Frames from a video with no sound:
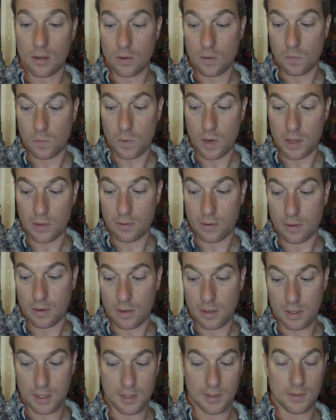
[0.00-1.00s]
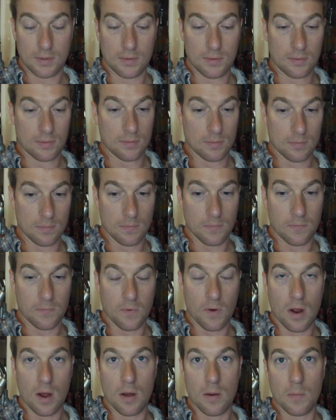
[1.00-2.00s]
whether it's
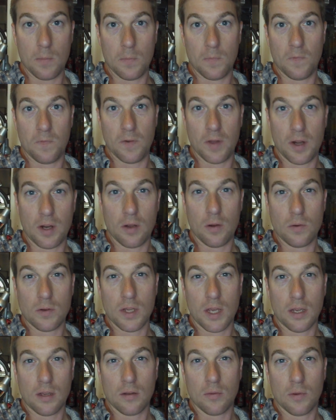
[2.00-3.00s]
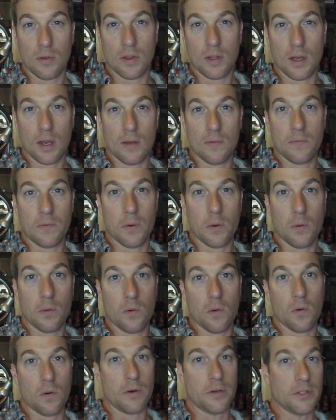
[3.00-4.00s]
from video taken with the
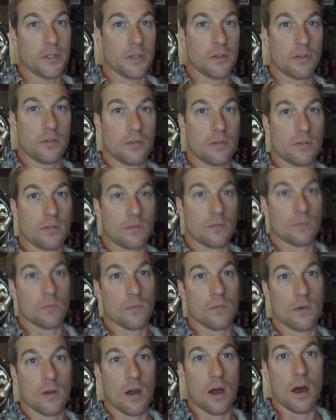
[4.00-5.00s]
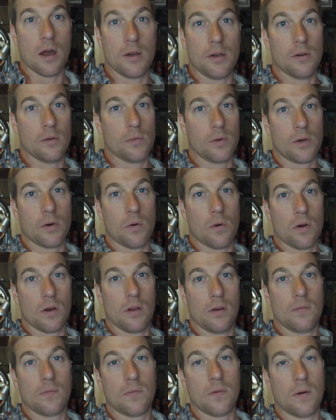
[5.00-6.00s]
iPhone or just audio
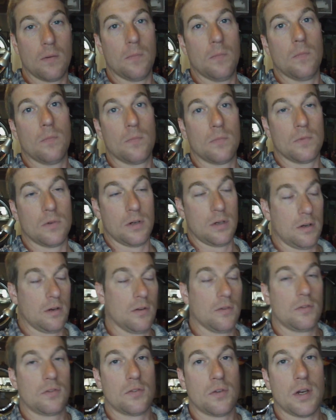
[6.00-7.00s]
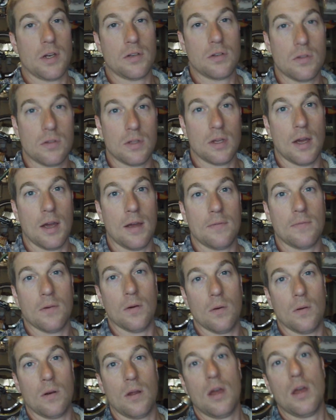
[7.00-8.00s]
recorded from, straight to the
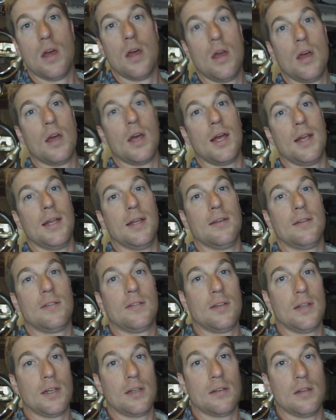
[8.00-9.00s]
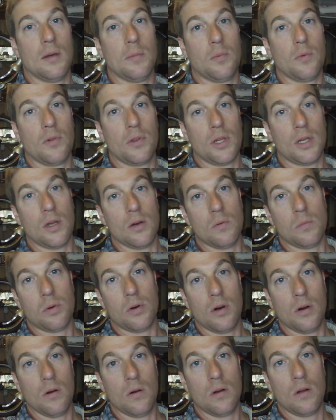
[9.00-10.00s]
iPhone and then synced up with the
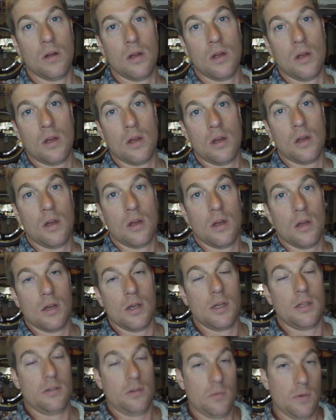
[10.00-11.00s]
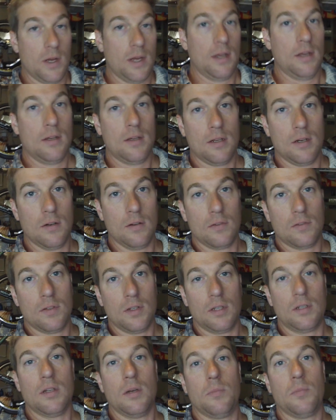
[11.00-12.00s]
GoPro. Either way,
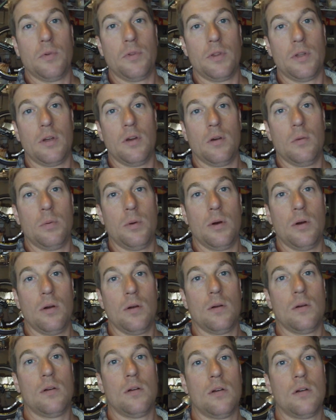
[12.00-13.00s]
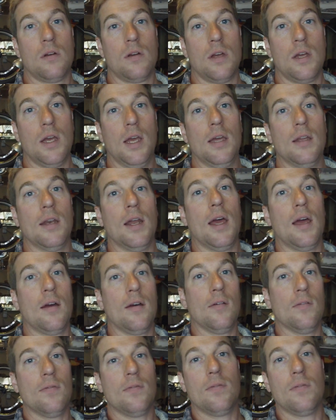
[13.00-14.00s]
synced up with the GoPro, and
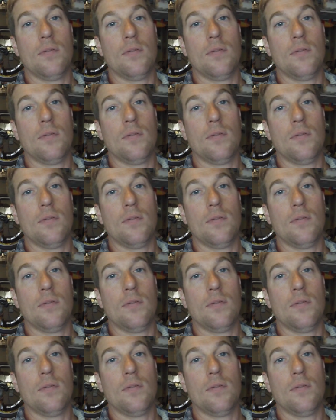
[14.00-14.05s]
have